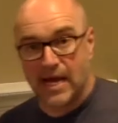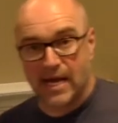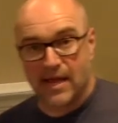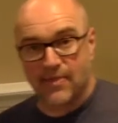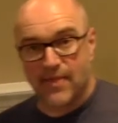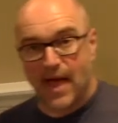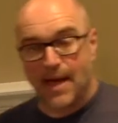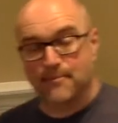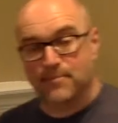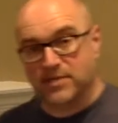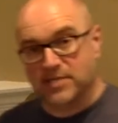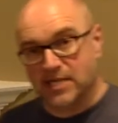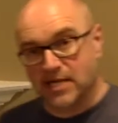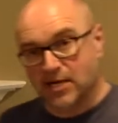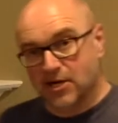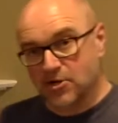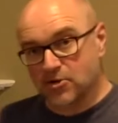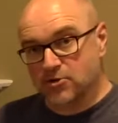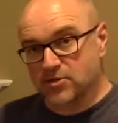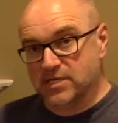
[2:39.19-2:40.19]
it in that
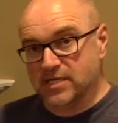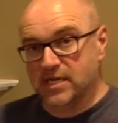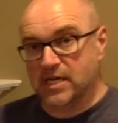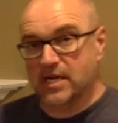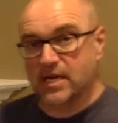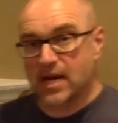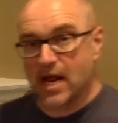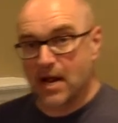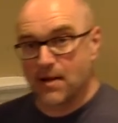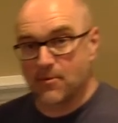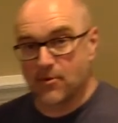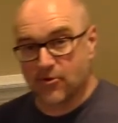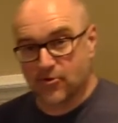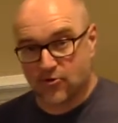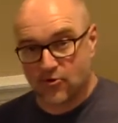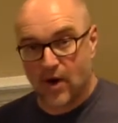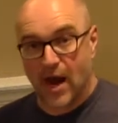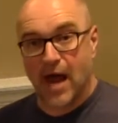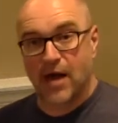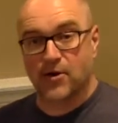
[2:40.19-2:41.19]
particular DNA
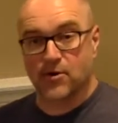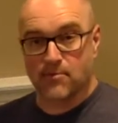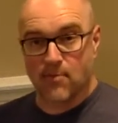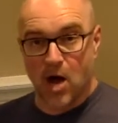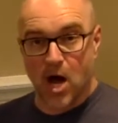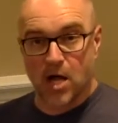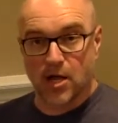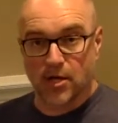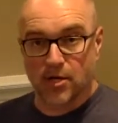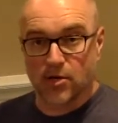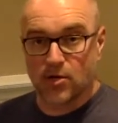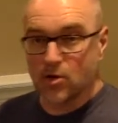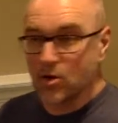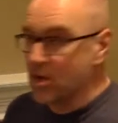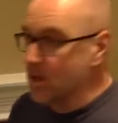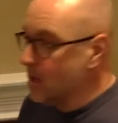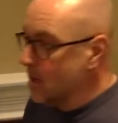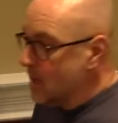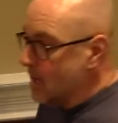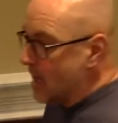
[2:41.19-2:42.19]
strand or
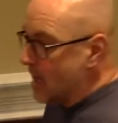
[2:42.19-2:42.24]
molecule